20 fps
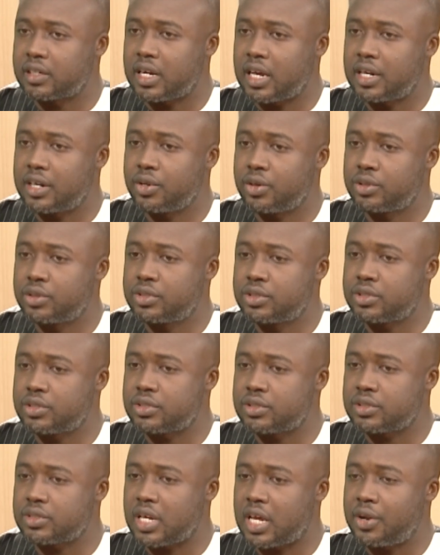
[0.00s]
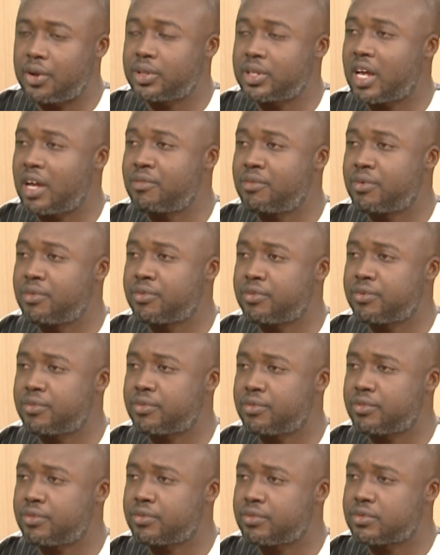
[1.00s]
don't have
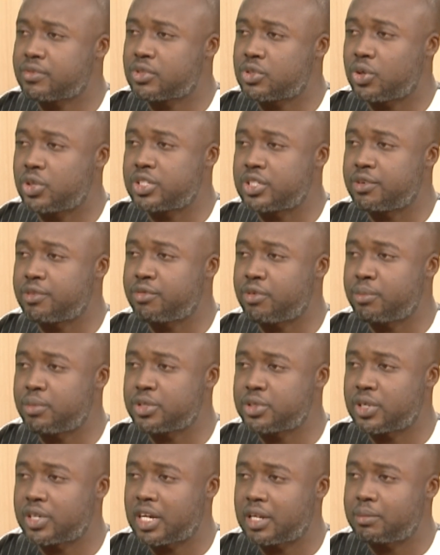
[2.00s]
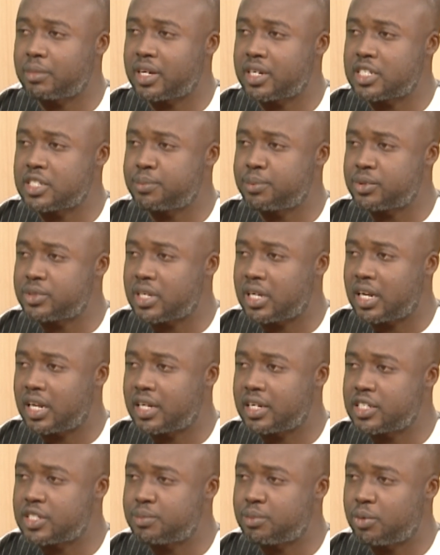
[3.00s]
such information at my disposal
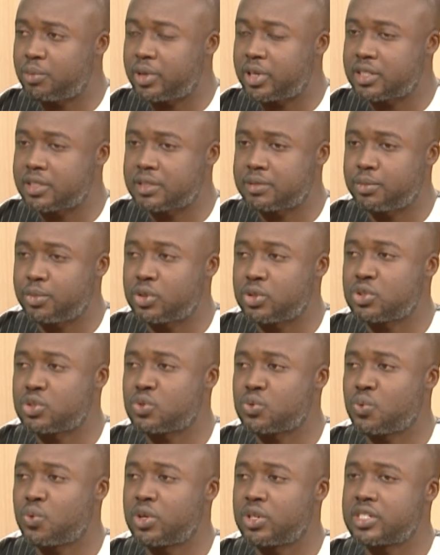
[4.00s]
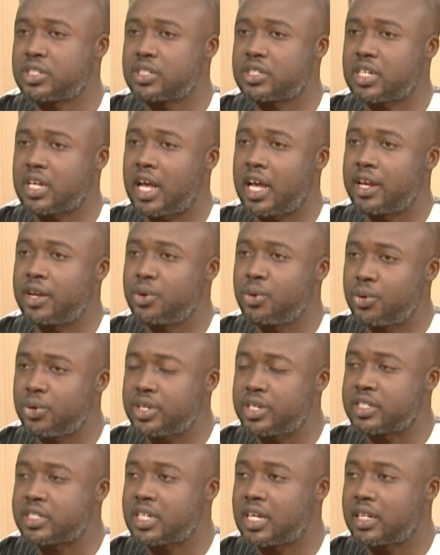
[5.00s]
at this moment. But what I know
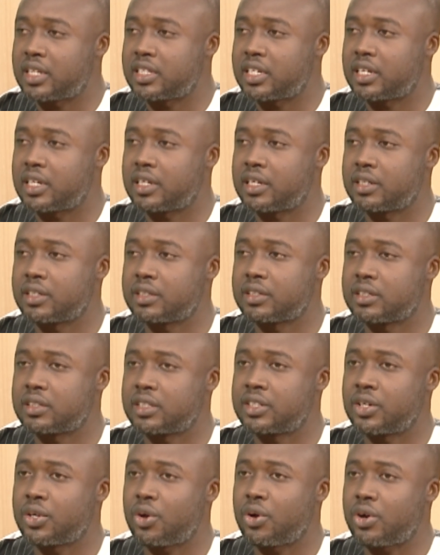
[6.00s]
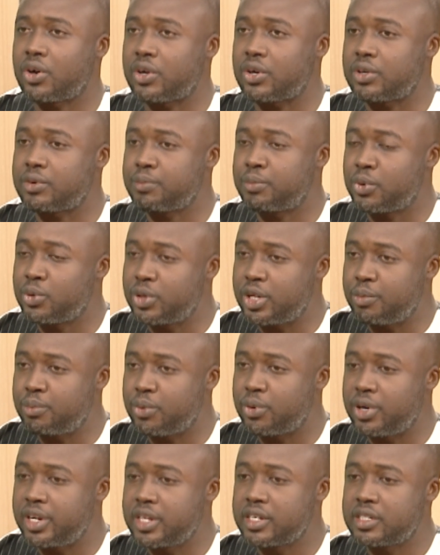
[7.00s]
is that both the
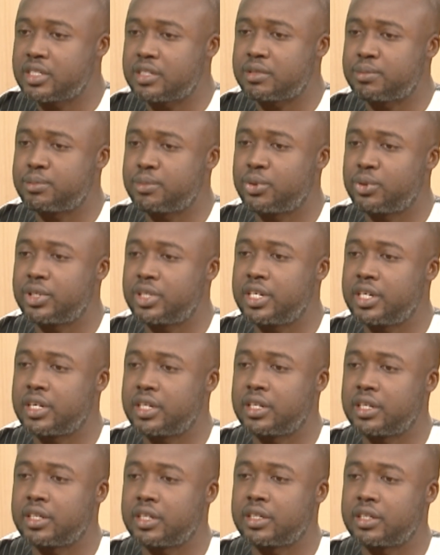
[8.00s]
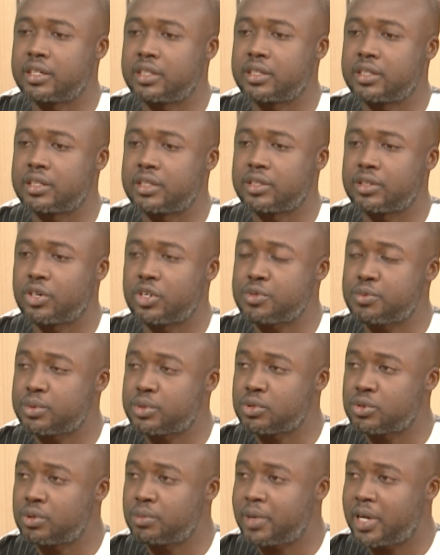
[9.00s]
police, both the
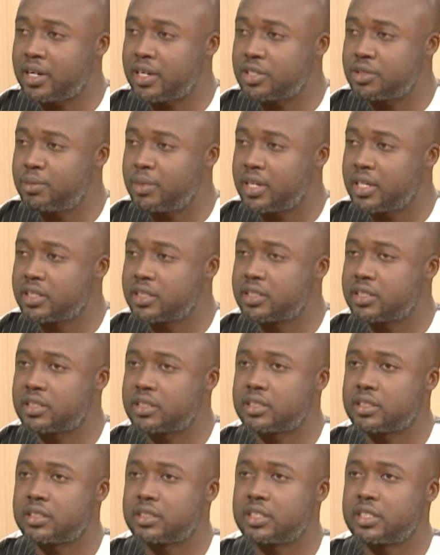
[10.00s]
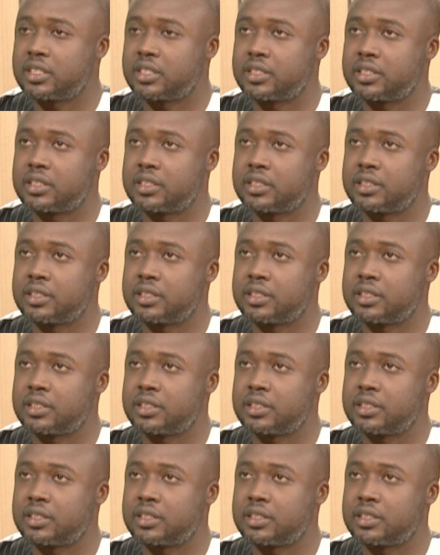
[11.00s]
hospital management, the